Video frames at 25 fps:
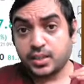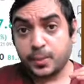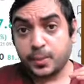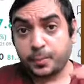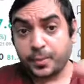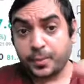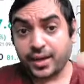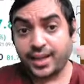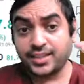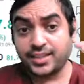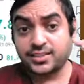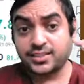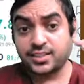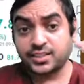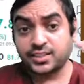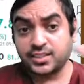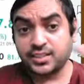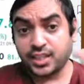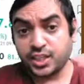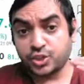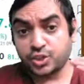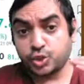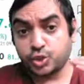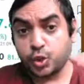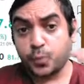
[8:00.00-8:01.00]
prices
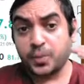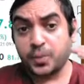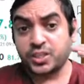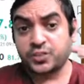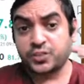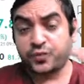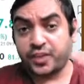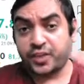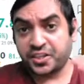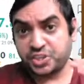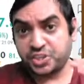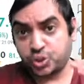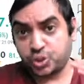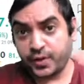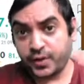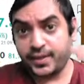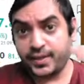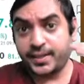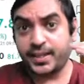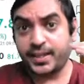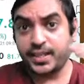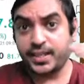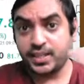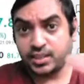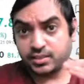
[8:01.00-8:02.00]
are so much
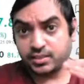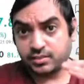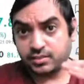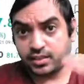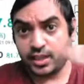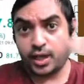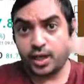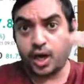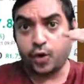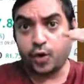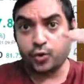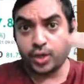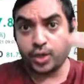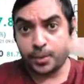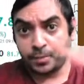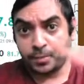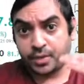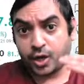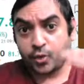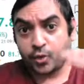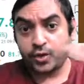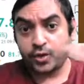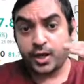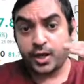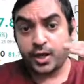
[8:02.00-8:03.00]
fluctuating, down,
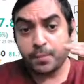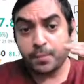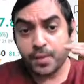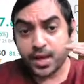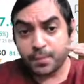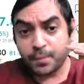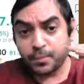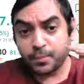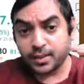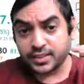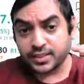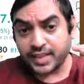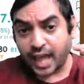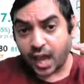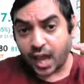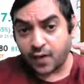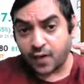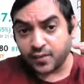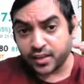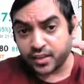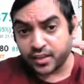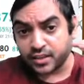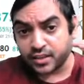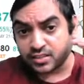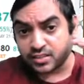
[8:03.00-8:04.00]
up, but the
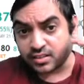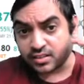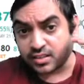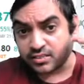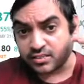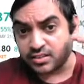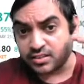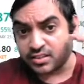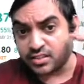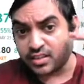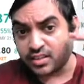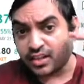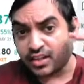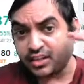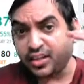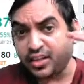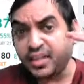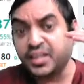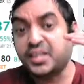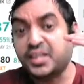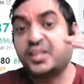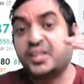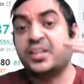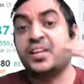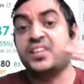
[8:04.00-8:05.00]
average is consistently
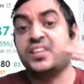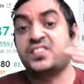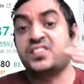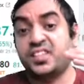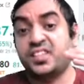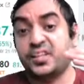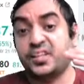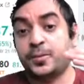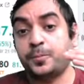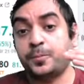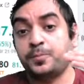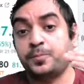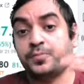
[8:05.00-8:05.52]
increasing.